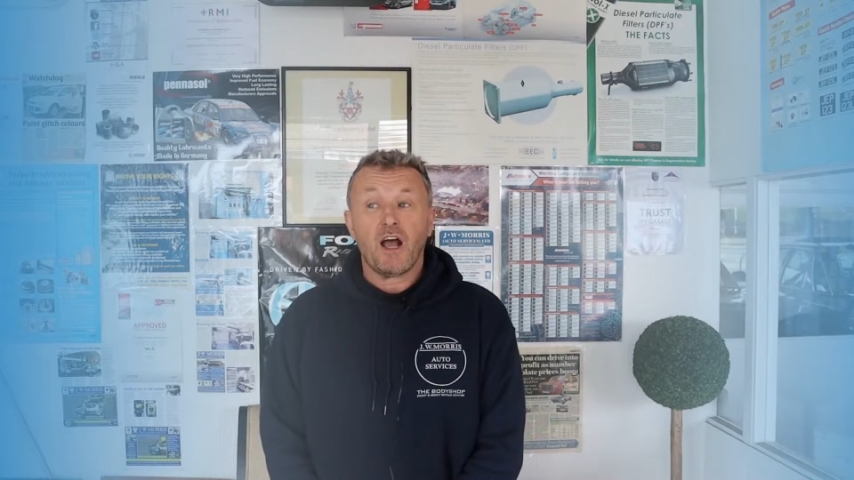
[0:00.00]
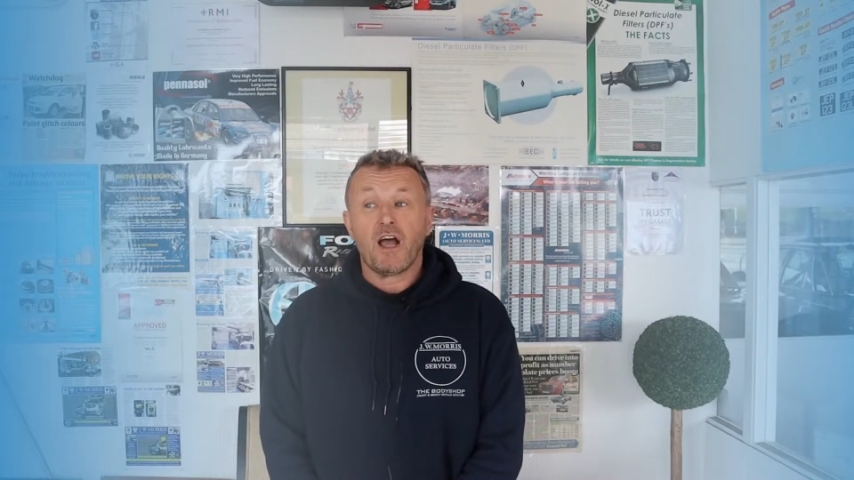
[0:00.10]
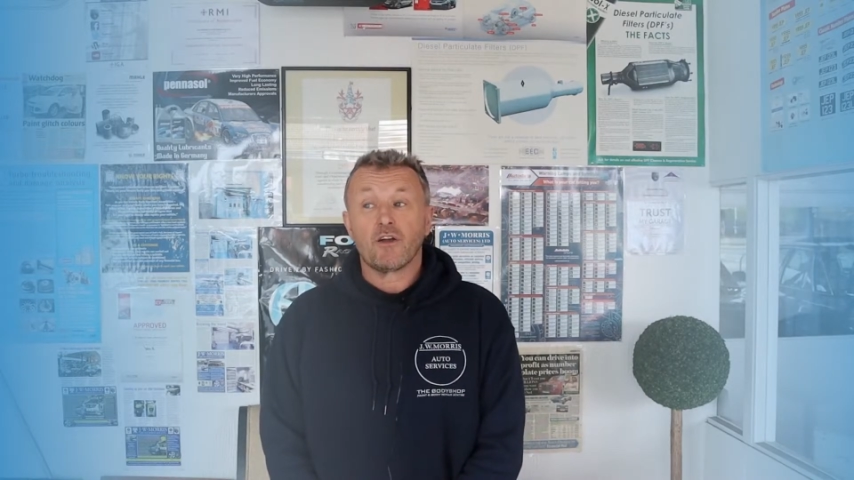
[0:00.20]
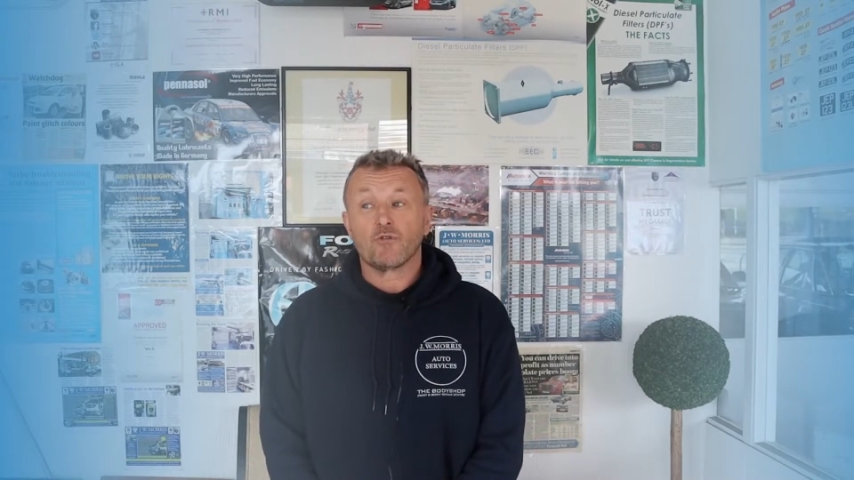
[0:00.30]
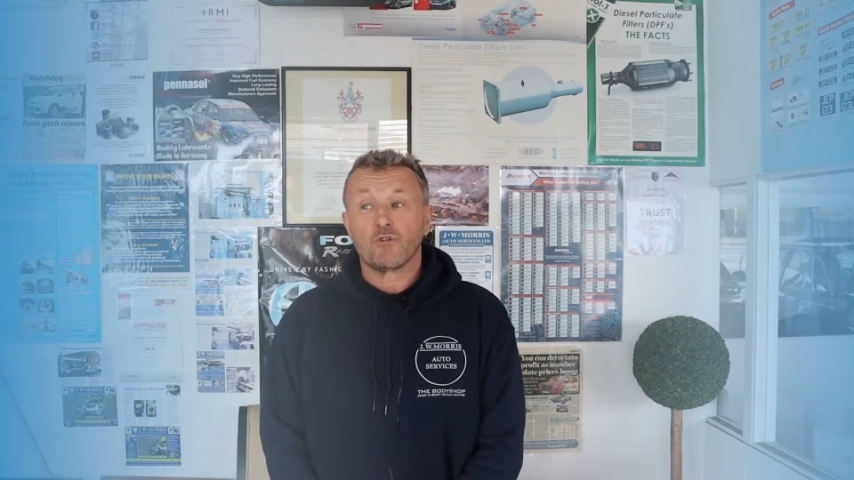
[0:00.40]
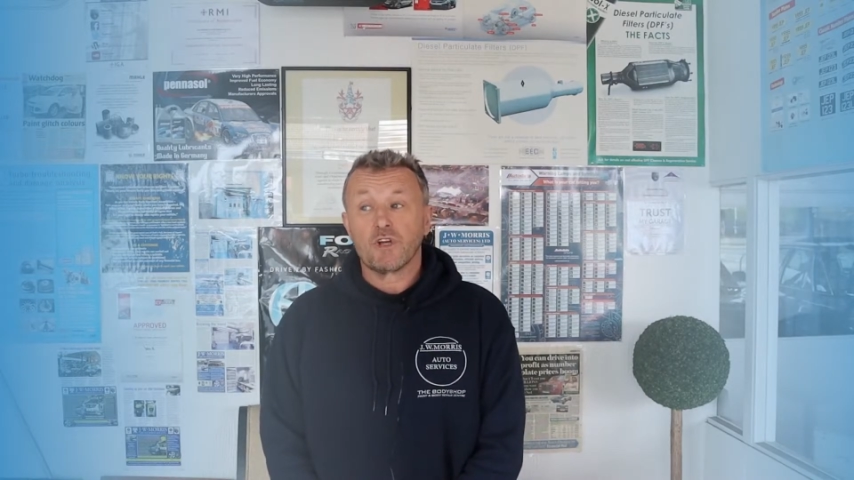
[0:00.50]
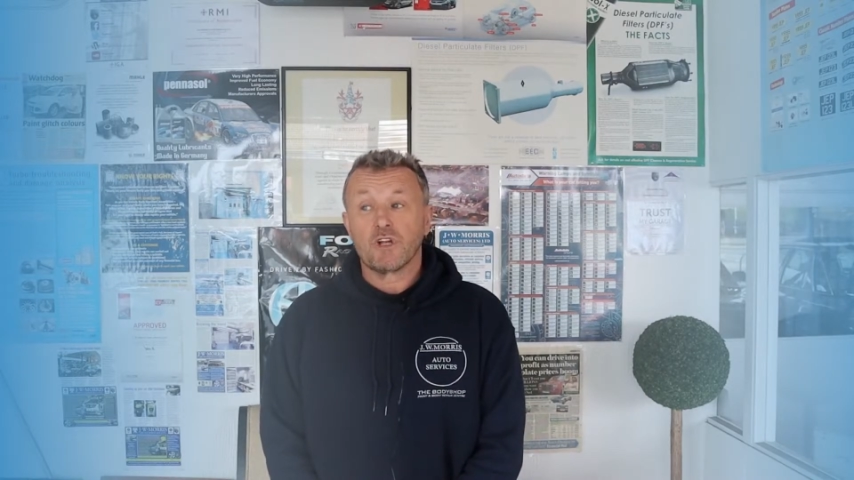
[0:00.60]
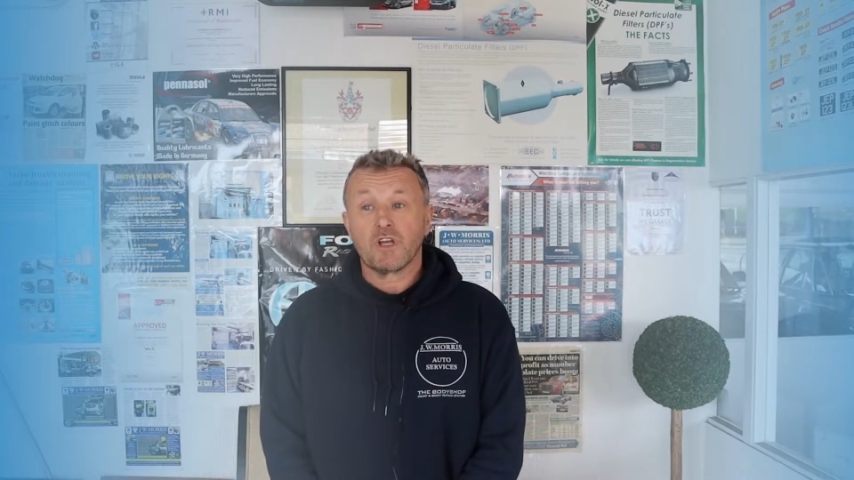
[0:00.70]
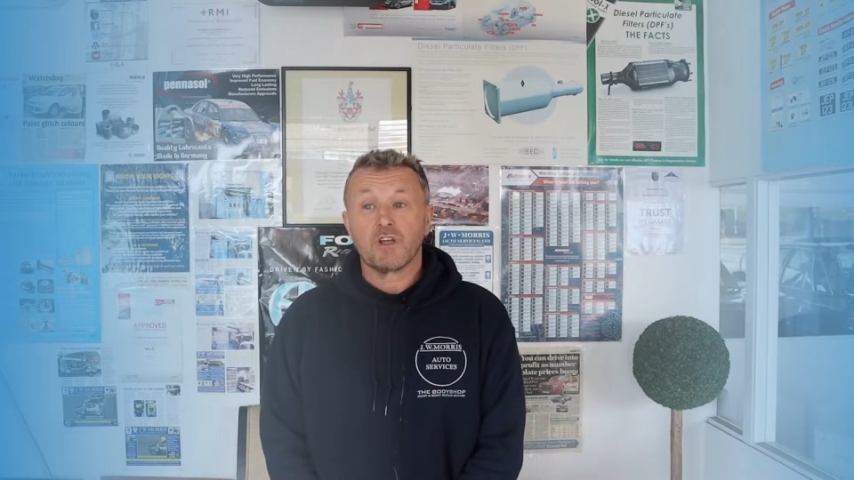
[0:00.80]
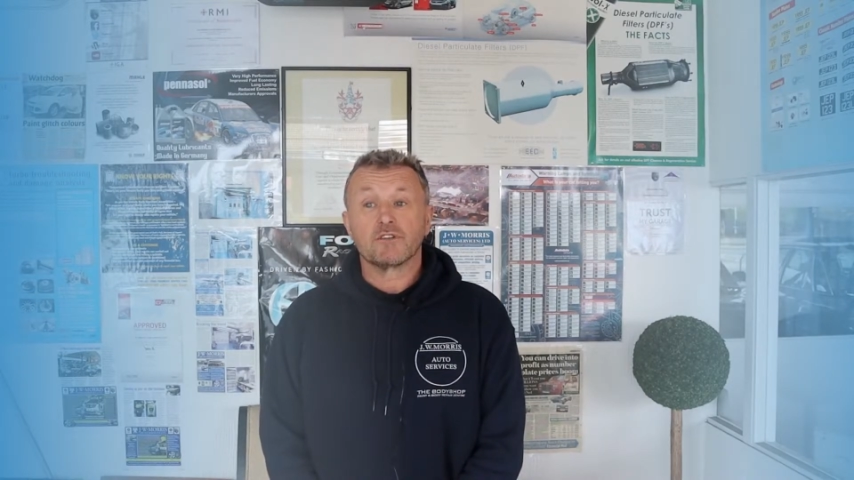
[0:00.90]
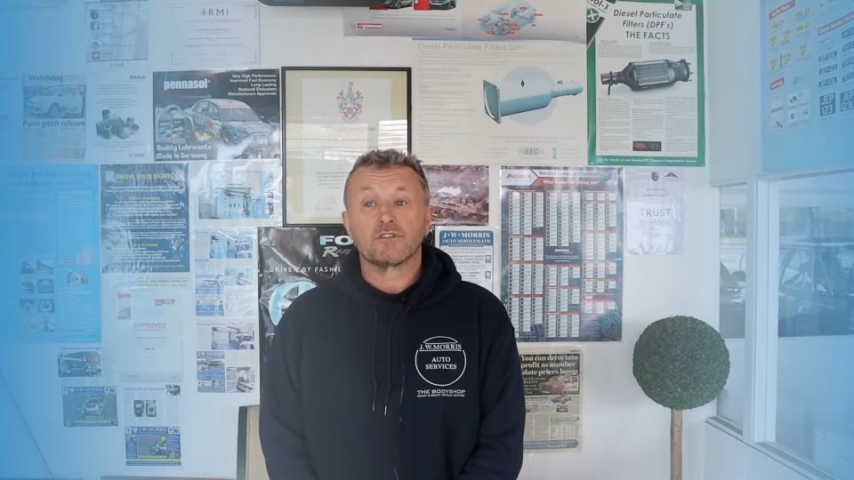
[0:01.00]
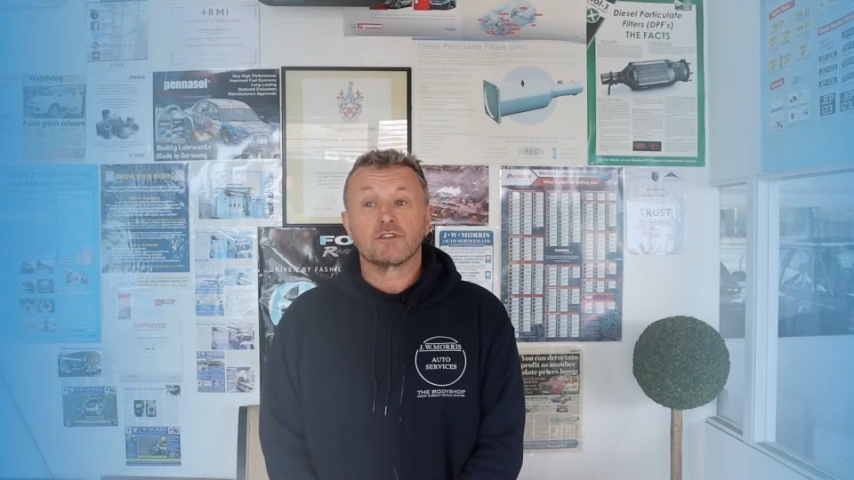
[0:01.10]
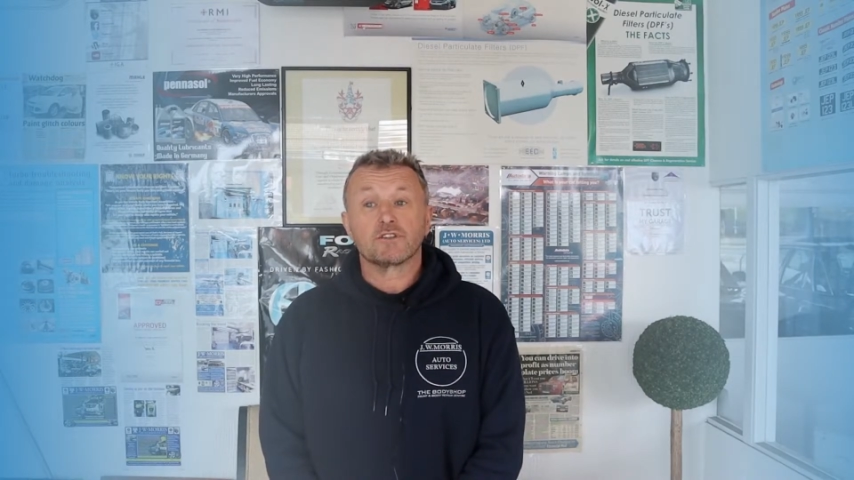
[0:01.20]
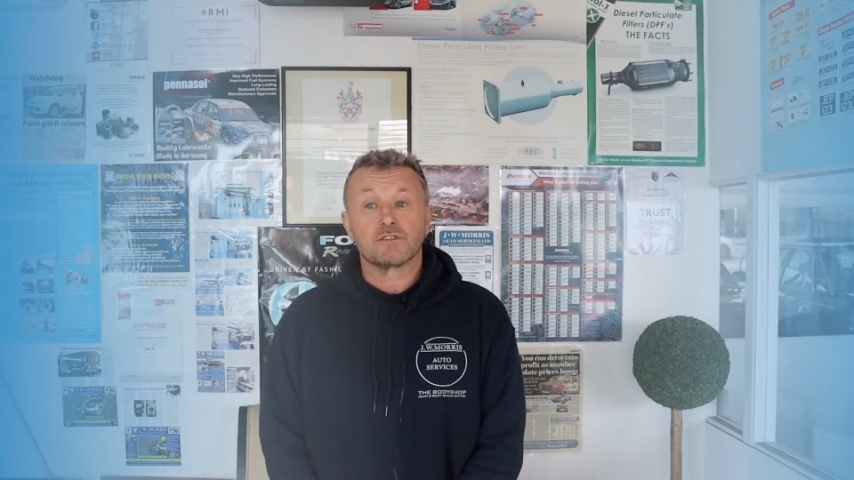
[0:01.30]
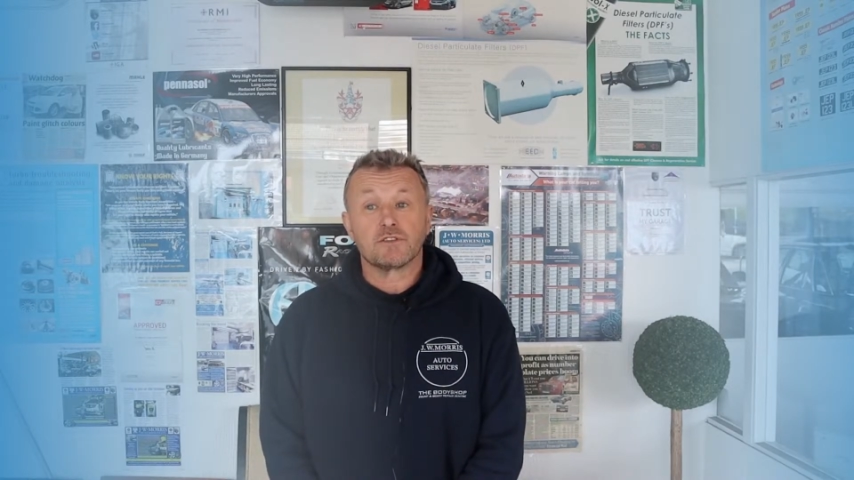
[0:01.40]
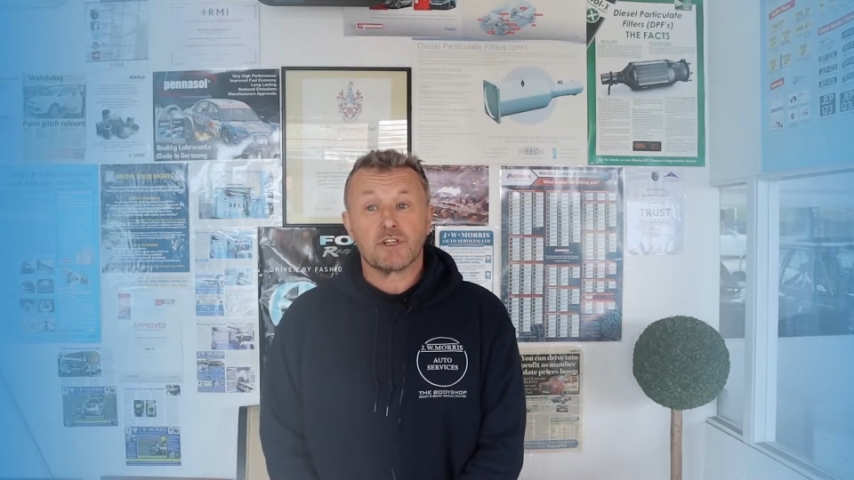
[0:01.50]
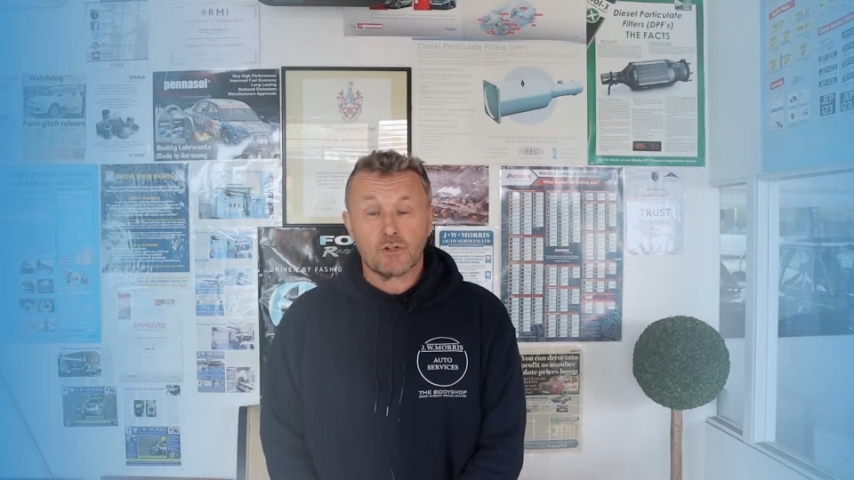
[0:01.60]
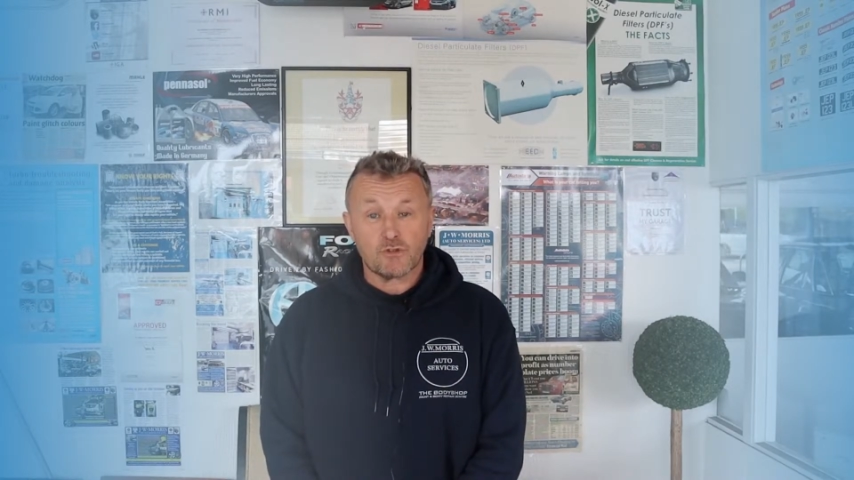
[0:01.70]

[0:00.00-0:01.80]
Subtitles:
and really the